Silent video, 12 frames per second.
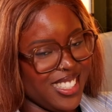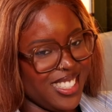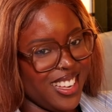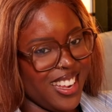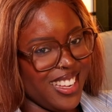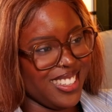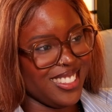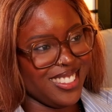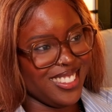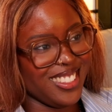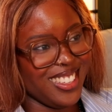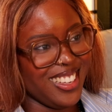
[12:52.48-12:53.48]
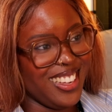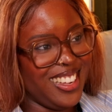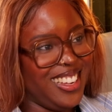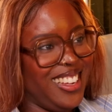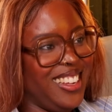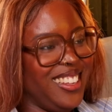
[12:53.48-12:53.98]
exciting.
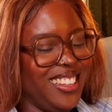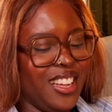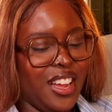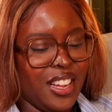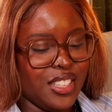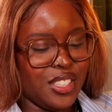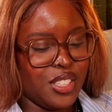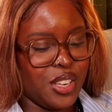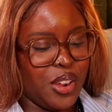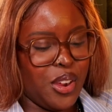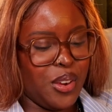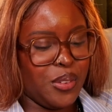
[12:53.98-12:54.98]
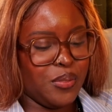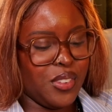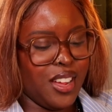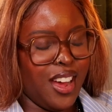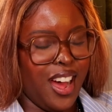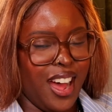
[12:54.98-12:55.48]
So
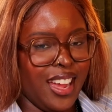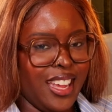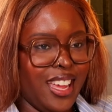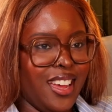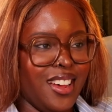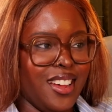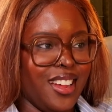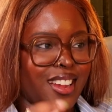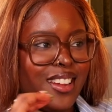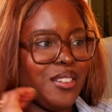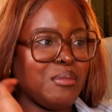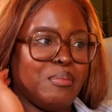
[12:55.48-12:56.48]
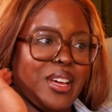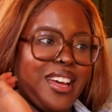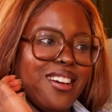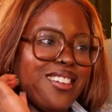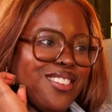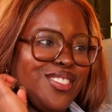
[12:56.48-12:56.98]
I hear a little
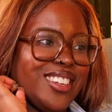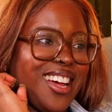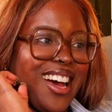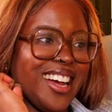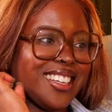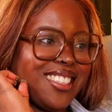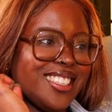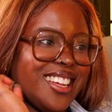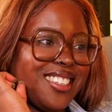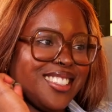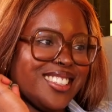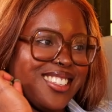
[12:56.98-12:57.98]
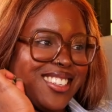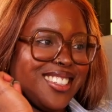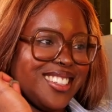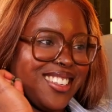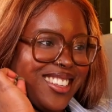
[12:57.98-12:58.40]
bit of an accent.